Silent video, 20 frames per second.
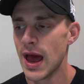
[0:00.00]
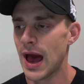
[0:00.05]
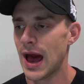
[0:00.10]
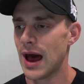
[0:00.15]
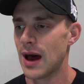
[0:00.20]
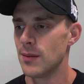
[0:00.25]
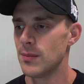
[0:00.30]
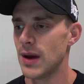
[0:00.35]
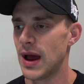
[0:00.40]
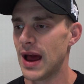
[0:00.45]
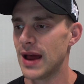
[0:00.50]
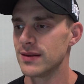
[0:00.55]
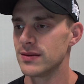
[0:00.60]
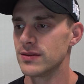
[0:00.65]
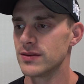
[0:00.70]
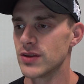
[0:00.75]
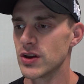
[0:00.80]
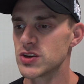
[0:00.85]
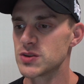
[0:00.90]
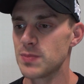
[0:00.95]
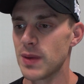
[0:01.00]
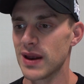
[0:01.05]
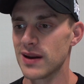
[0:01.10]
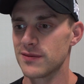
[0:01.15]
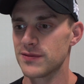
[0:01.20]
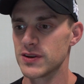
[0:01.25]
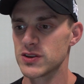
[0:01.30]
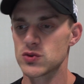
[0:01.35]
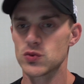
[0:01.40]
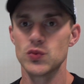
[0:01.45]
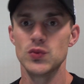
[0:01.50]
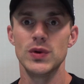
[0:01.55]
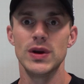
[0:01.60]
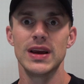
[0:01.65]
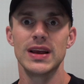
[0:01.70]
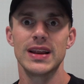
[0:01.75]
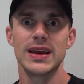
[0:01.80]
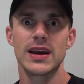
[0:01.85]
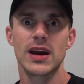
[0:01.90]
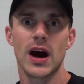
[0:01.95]
And those benefits
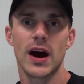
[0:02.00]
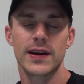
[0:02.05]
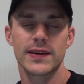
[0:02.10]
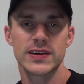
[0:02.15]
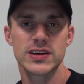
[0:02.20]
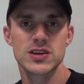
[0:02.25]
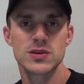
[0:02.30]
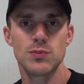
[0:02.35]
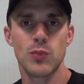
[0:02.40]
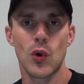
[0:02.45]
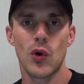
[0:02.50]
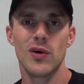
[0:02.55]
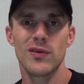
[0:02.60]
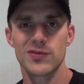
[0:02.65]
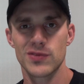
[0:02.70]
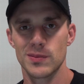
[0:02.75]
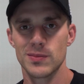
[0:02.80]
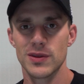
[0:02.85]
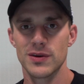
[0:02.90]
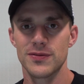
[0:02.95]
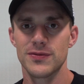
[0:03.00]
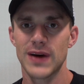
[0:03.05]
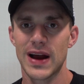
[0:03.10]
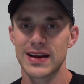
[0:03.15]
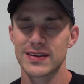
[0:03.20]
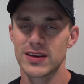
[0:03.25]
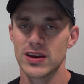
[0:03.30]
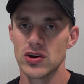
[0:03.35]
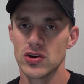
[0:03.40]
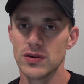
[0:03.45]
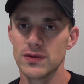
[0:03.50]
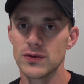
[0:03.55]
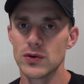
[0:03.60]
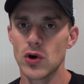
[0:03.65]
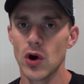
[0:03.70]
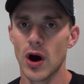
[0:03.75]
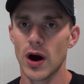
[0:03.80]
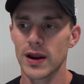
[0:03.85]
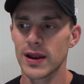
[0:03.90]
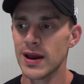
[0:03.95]
really kind of spawn from the fact that you've
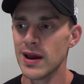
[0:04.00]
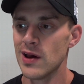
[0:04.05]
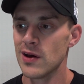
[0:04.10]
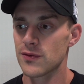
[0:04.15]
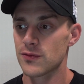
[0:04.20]
got